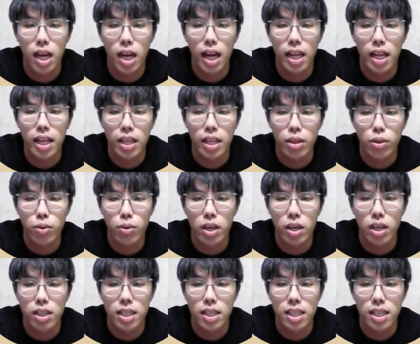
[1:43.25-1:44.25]
cut it into
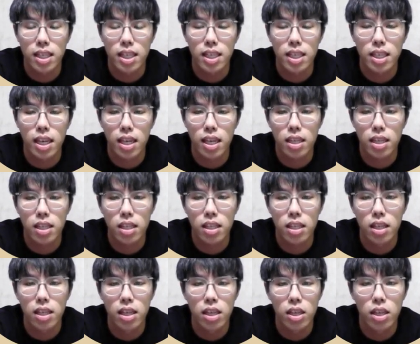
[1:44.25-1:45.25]
a
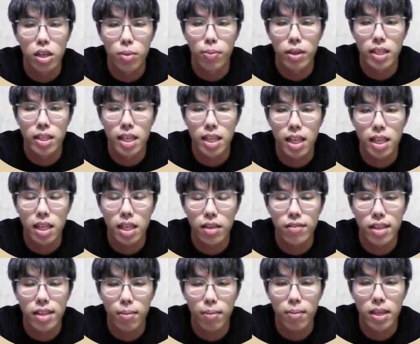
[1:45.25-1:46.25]
60-second representative
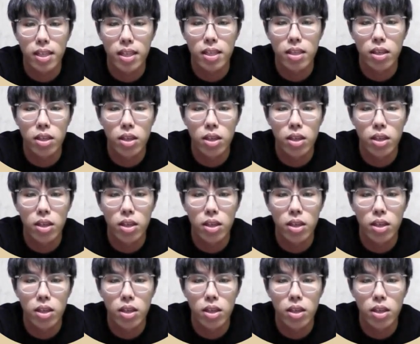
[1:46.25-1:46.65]
segment